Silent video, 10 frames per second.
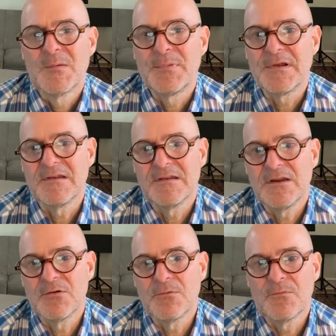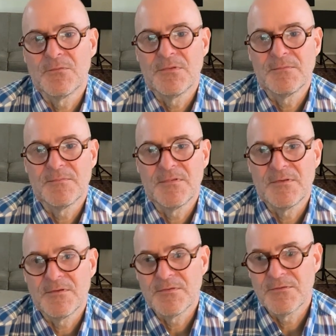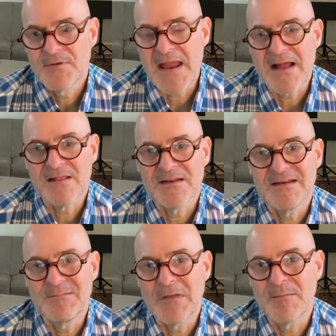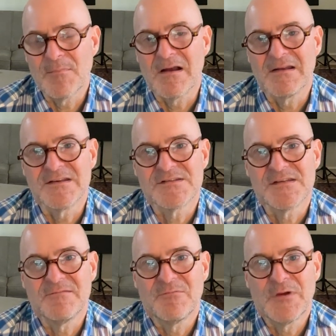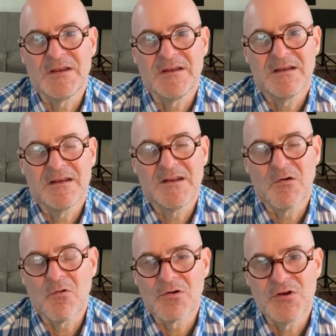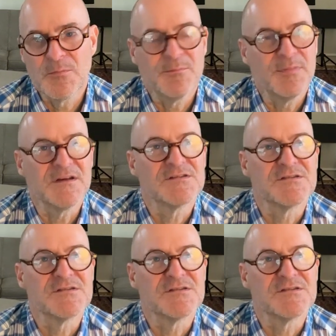but you know, the reality in my mind is that we, you know, all human beings